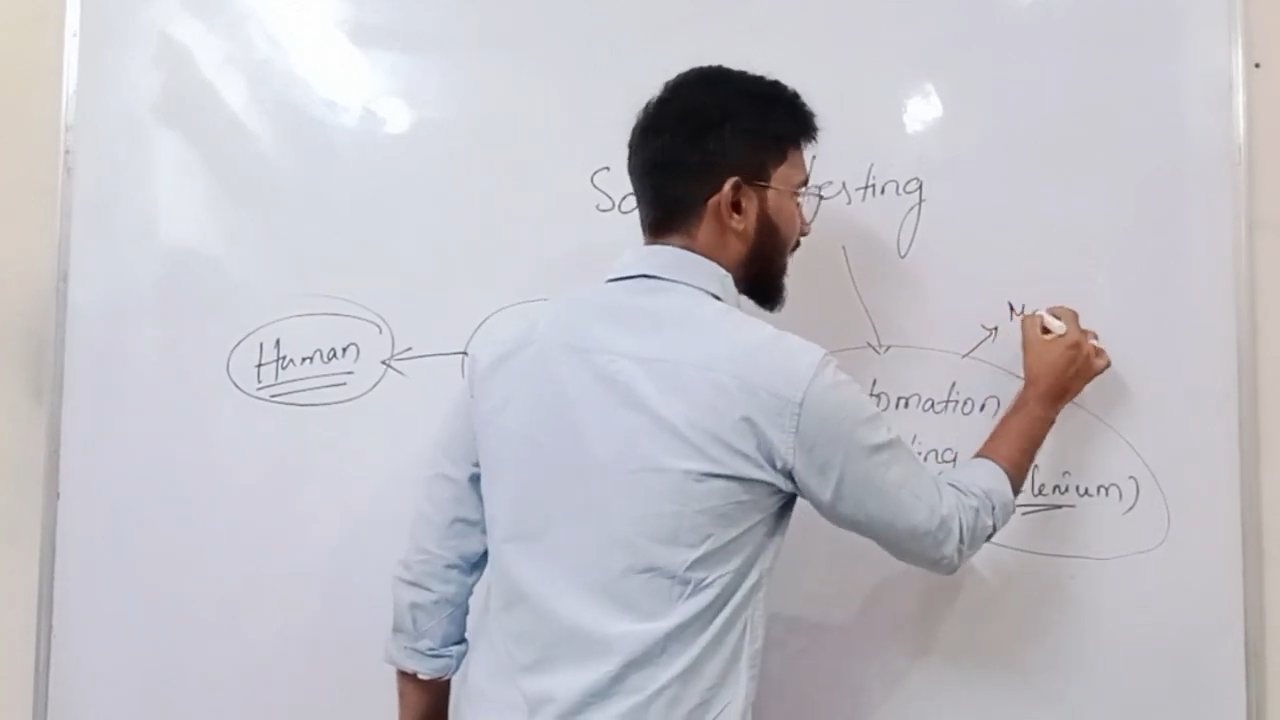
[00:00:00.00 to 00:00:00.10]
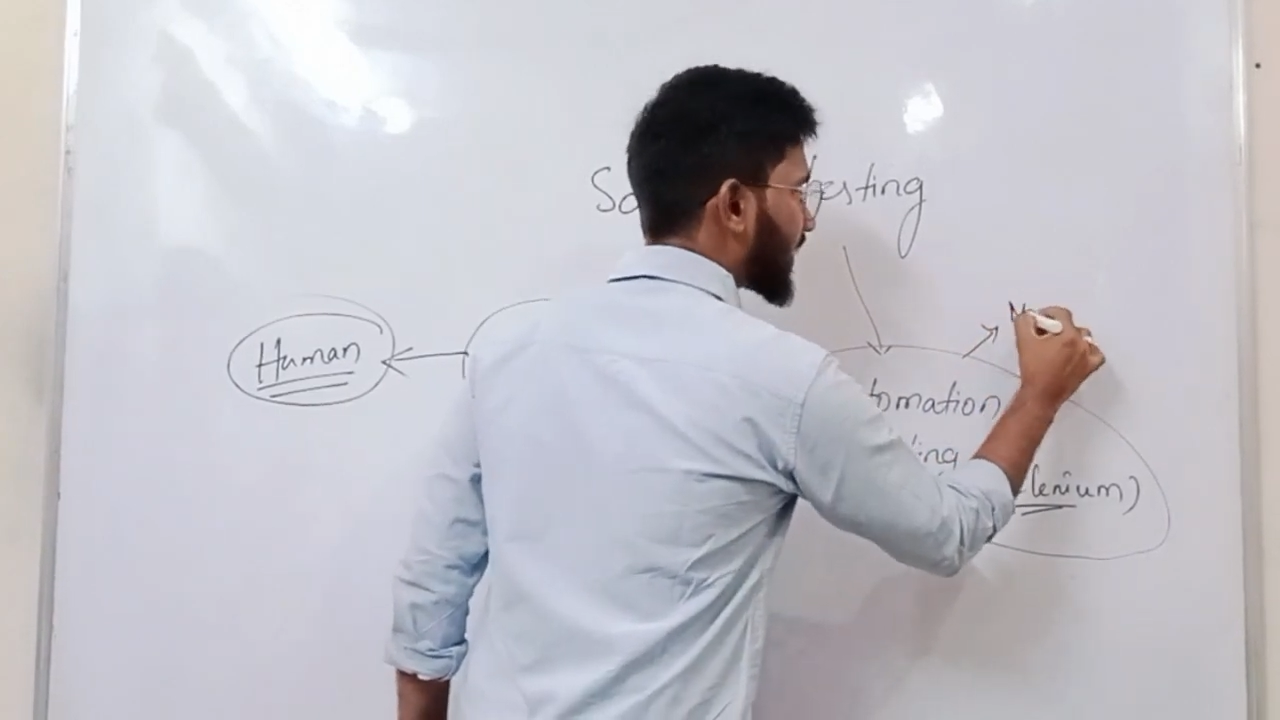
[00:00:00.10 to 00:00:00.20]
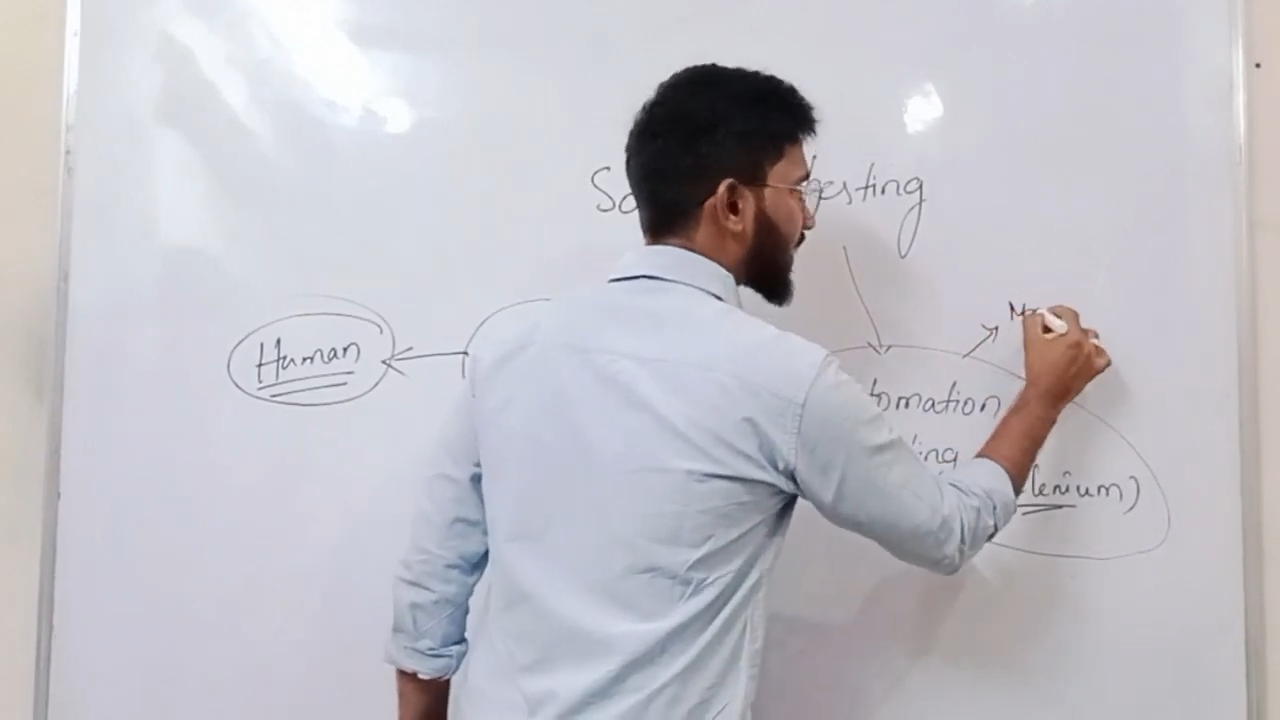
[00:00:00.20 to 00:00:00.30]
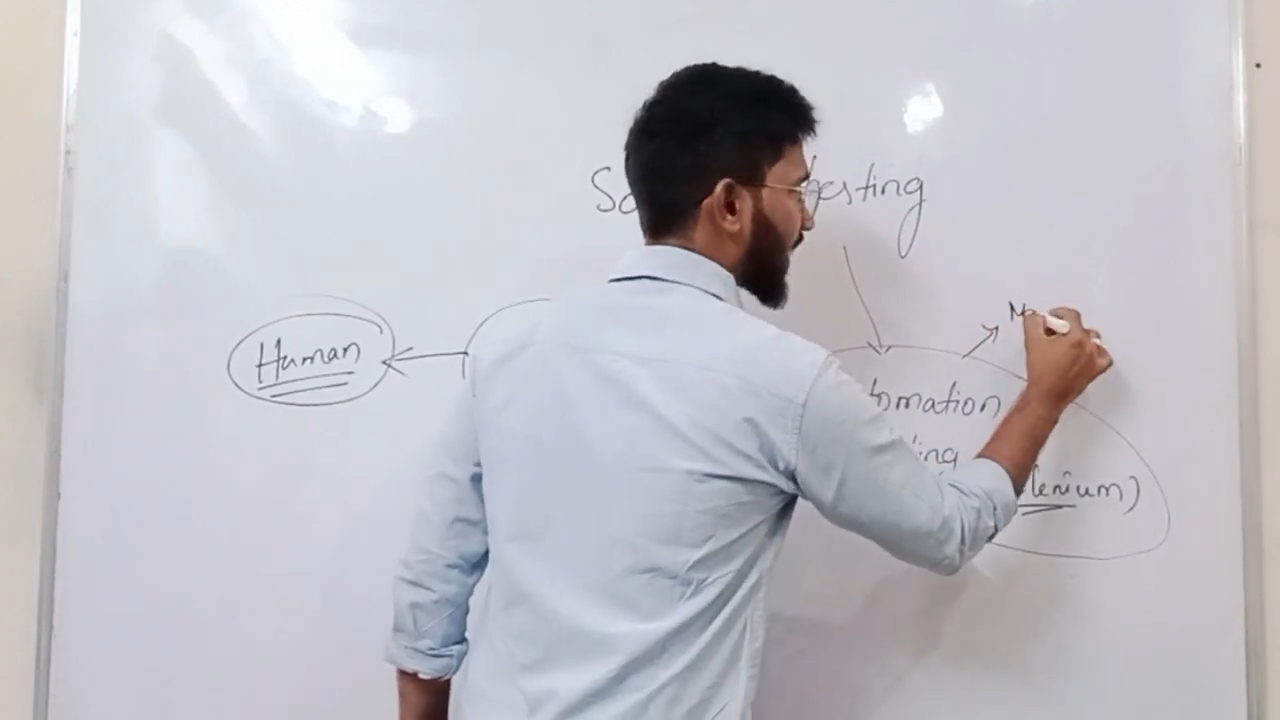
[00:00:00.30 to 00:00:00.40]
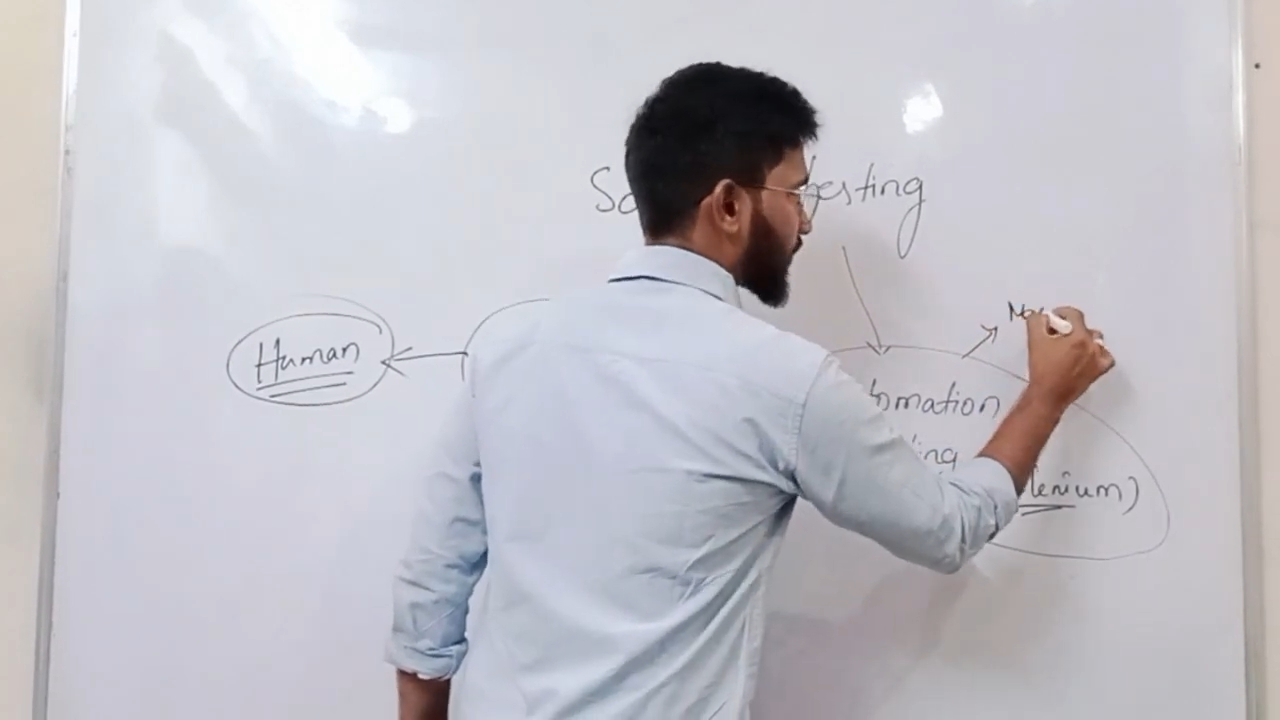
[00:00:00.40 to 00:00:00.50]

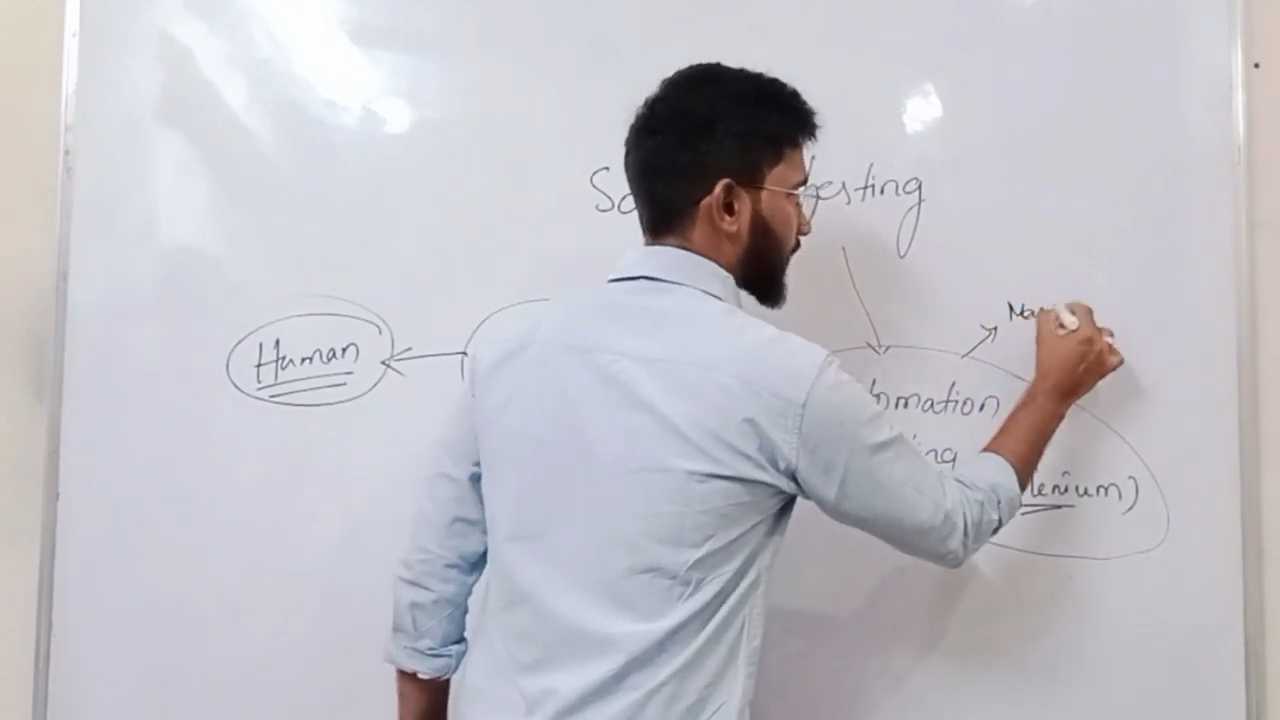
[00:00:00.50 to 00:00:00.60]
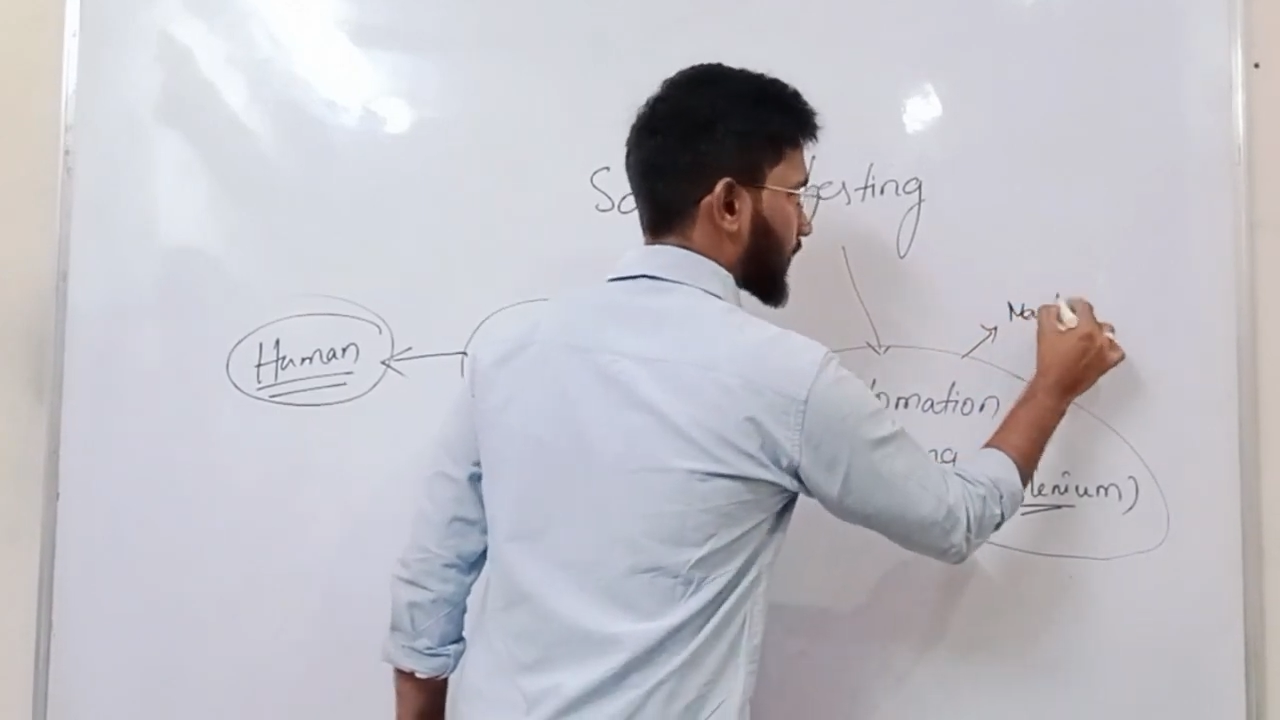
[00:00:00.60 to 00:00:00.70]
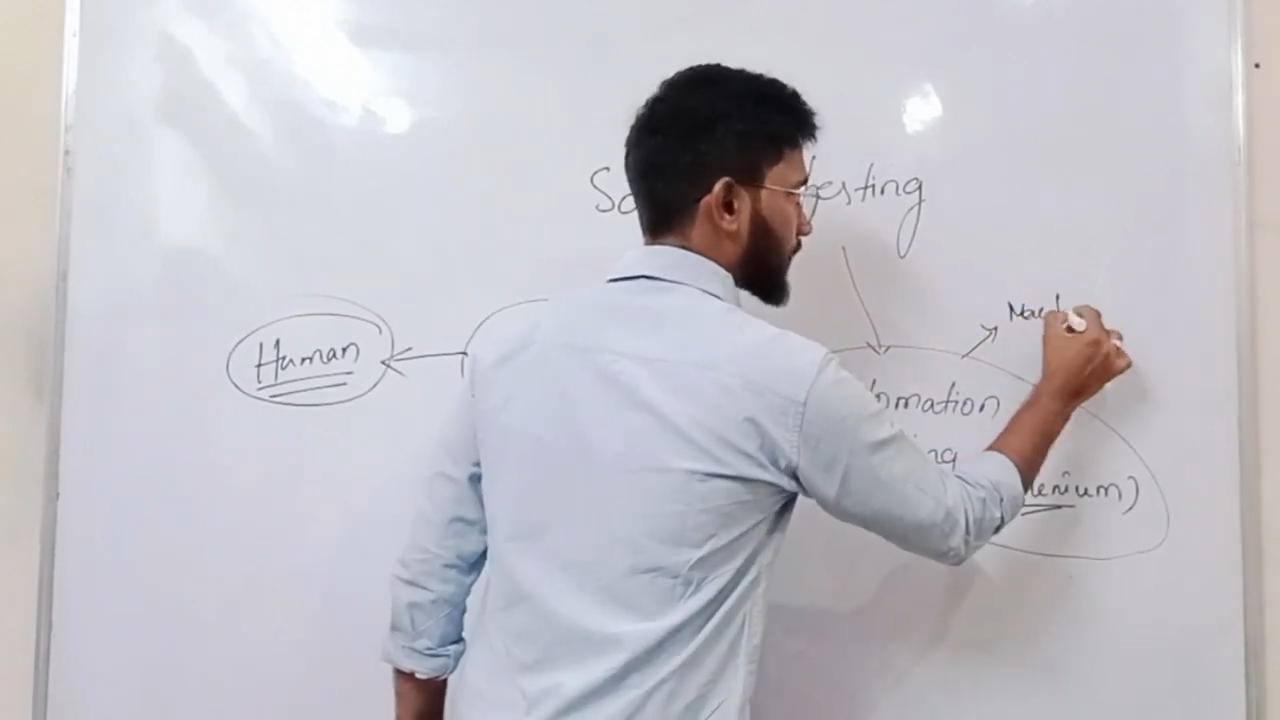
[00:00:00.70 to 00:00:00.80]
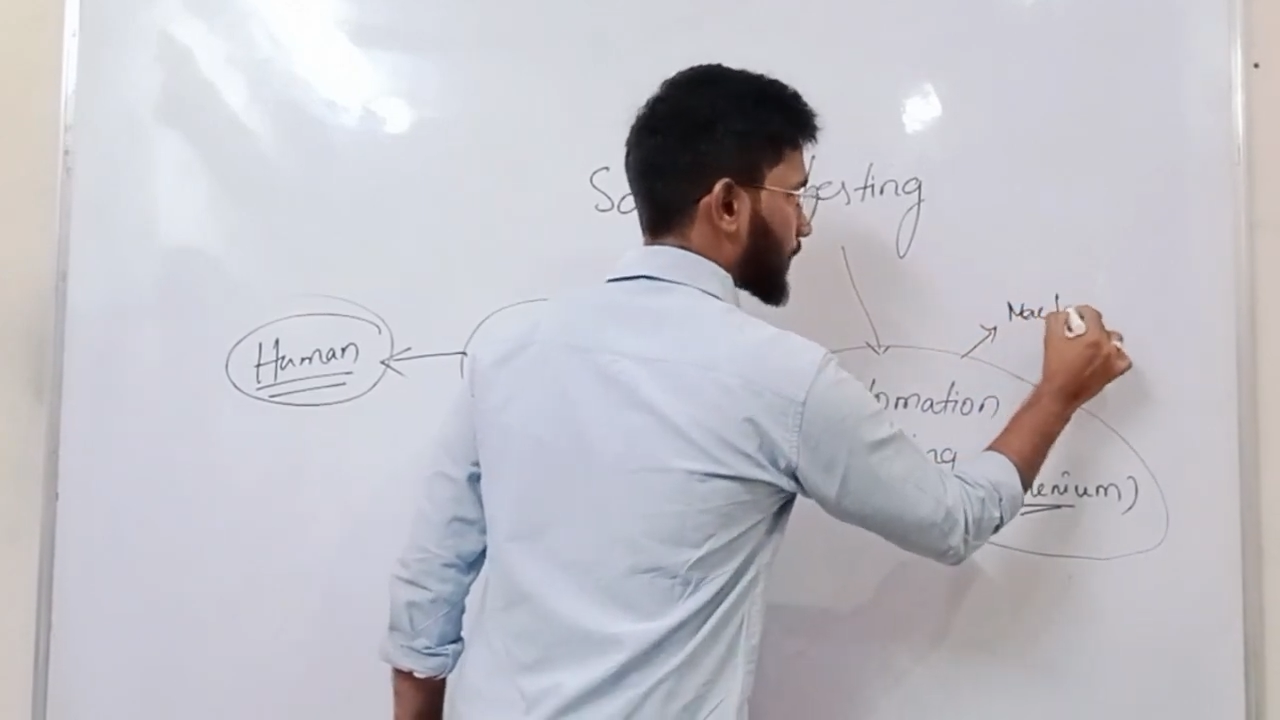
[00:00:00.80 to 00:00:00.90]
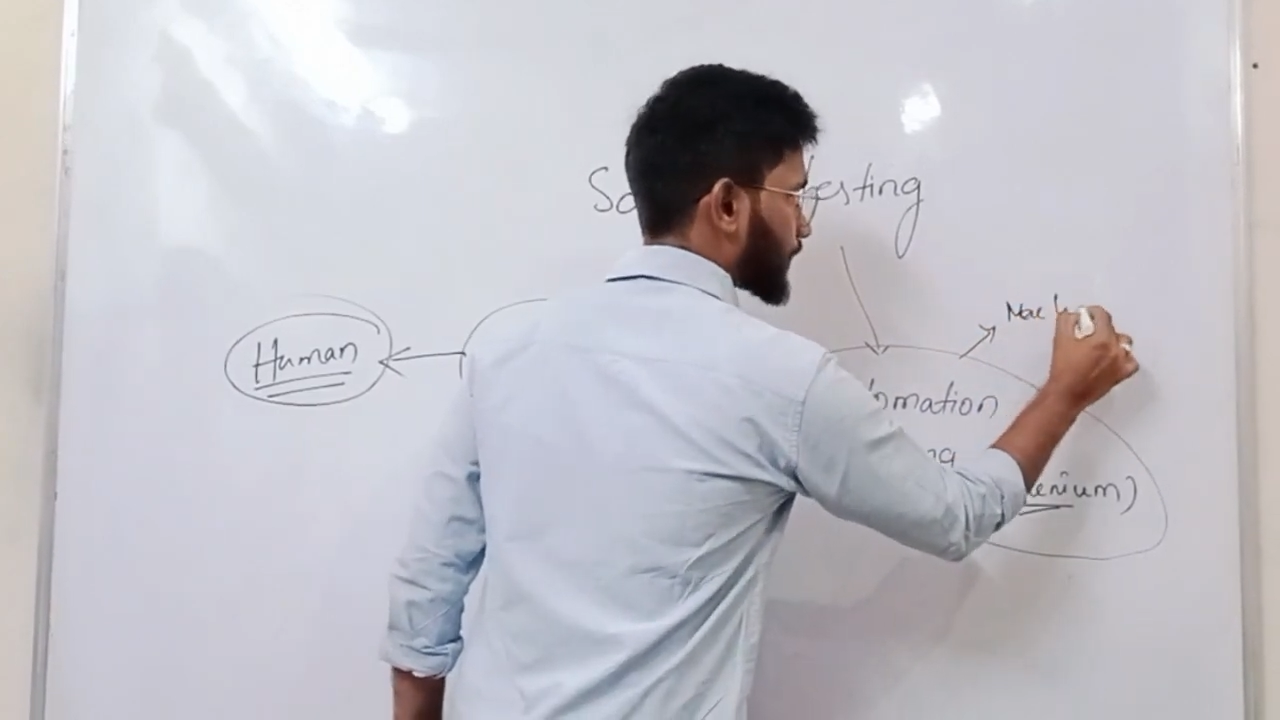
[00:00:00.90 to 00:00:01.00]
interaction.